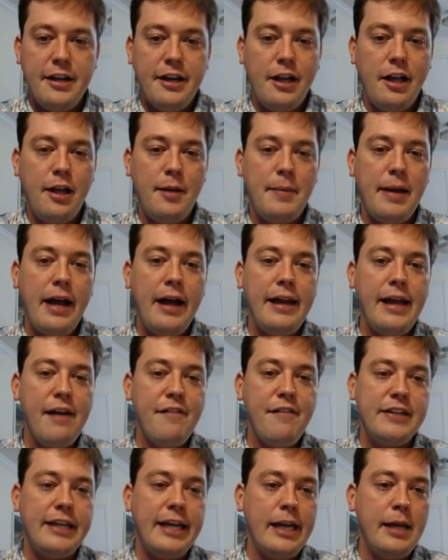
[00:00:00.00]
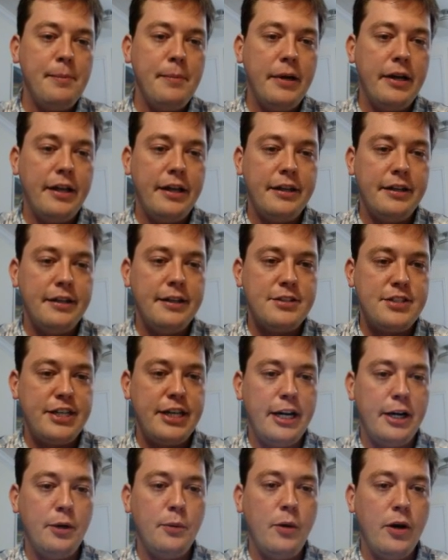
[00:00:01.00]
I have a game. It's
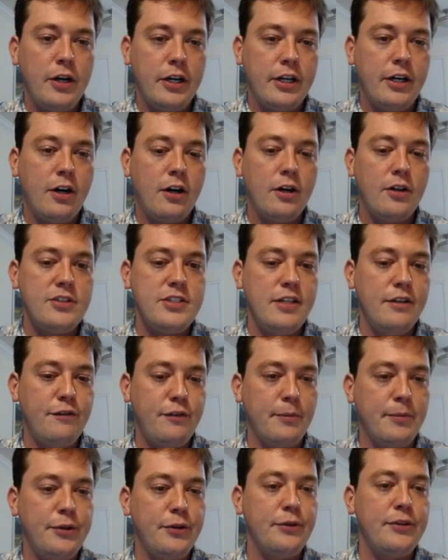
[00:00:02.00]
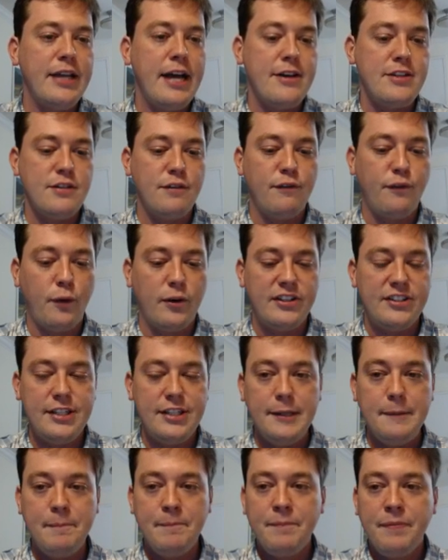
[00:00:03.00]
Caruana Carlson from
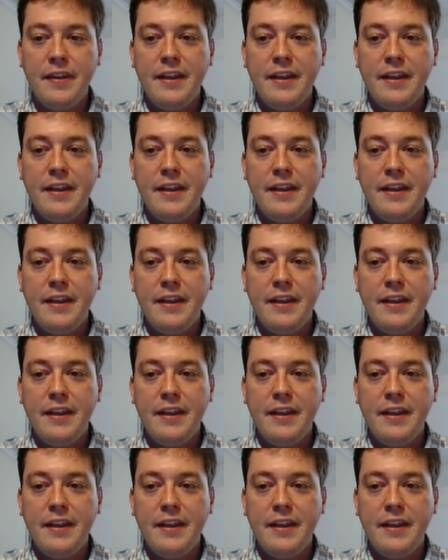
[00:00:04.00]
2014.